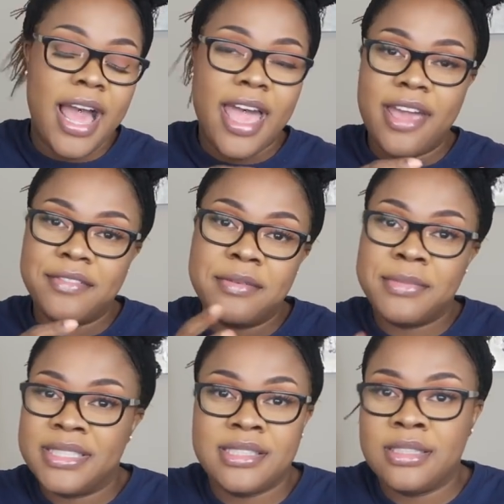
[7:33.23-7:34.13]
I
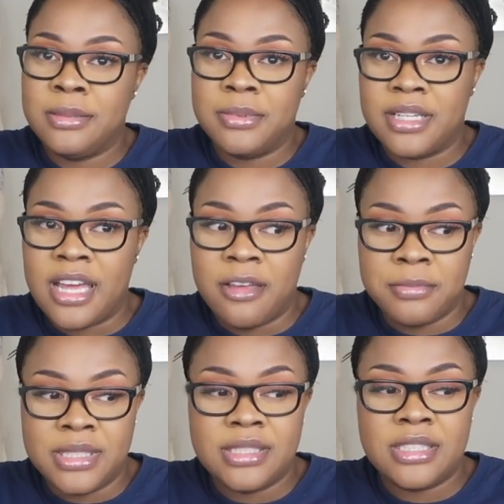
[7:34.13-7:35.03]
haven't been sleeping.
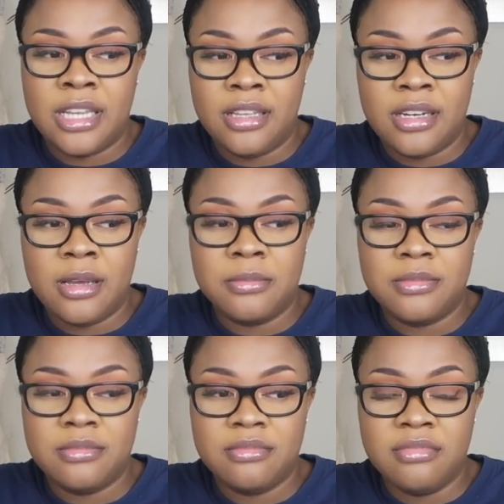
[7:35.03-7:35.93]
I've been staying up
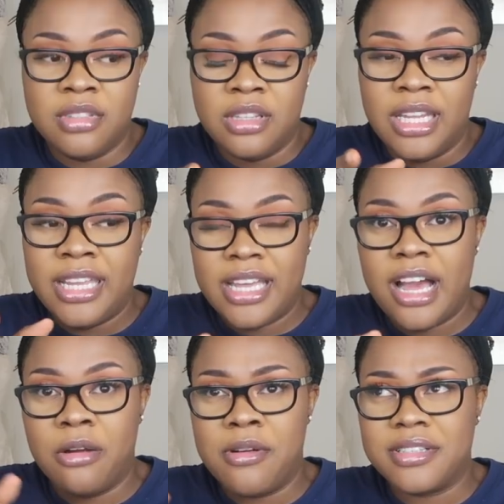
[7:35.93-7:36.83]
late
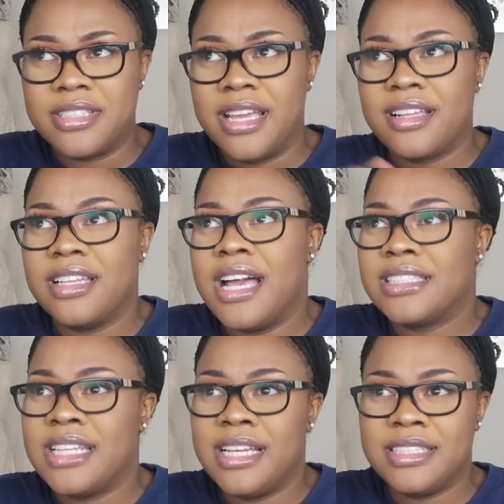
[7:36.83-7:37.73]
hours. Like
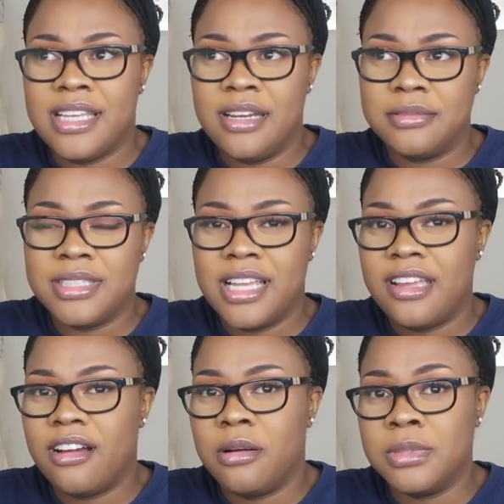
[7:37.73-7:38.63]
last night I stayed up to
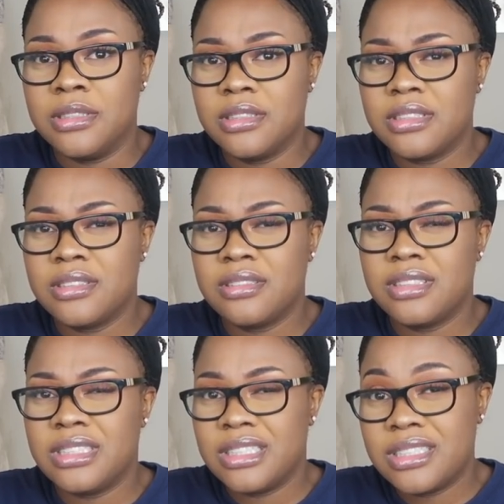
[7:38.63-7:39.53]
like almost
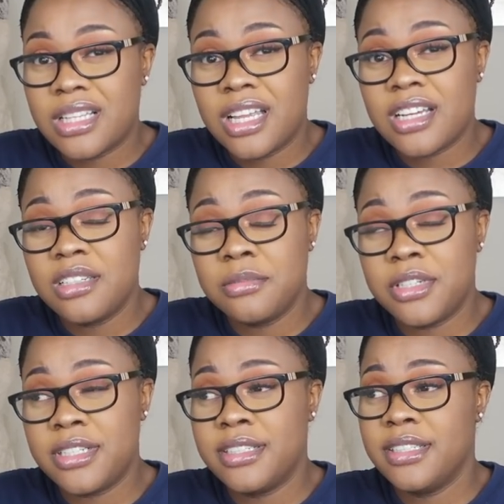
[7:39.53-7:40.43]
six o'clock in the
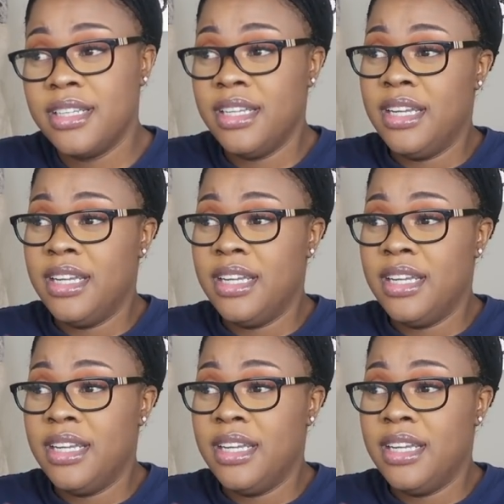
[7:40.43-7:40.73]
morning.